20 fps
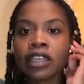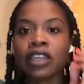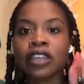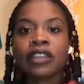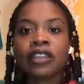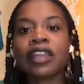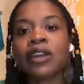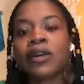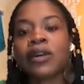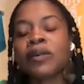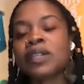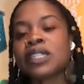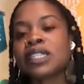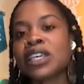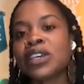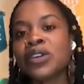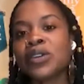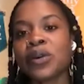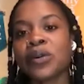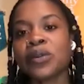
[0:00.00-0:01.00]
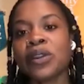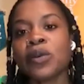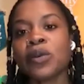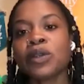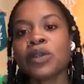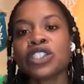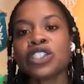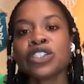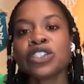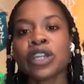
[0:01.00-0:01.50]
They always say you don't know
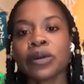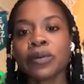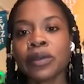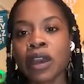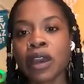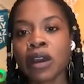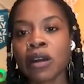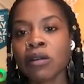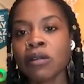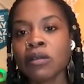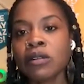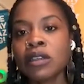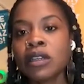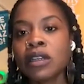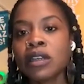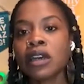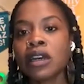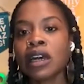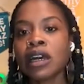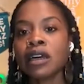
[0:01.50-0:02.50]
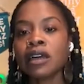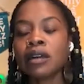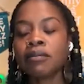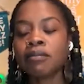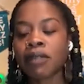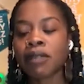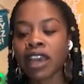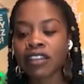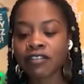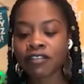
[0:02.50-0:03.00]
what you don't know.
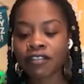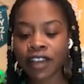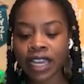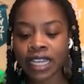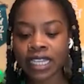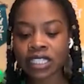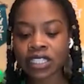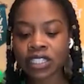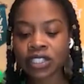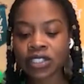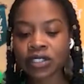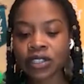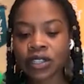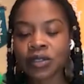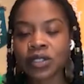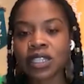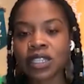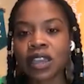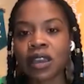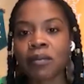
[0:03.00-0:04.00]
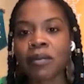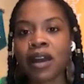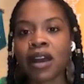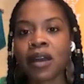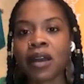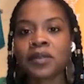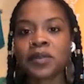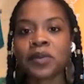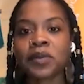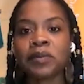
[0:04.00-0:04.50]
My advice to those young
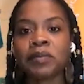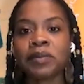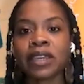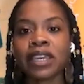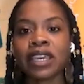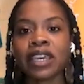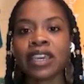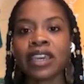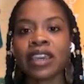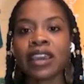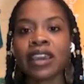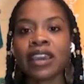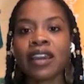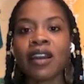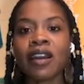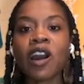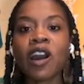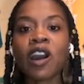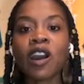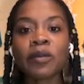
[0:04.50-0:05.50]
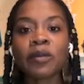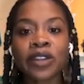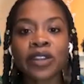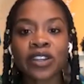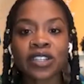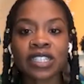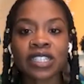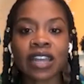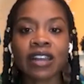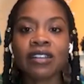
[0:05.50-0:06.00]
moms would be, arm
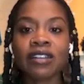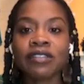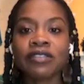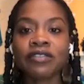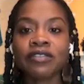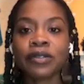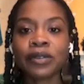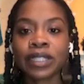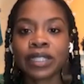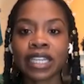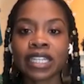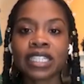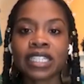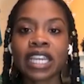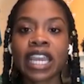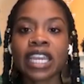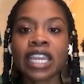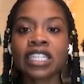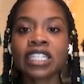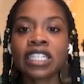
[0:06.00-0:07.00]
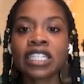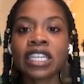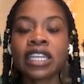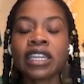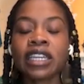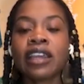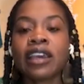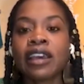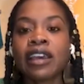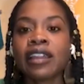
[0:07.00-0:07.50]
yourself with education.
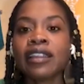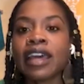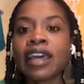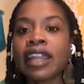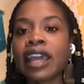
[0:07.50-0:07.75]
That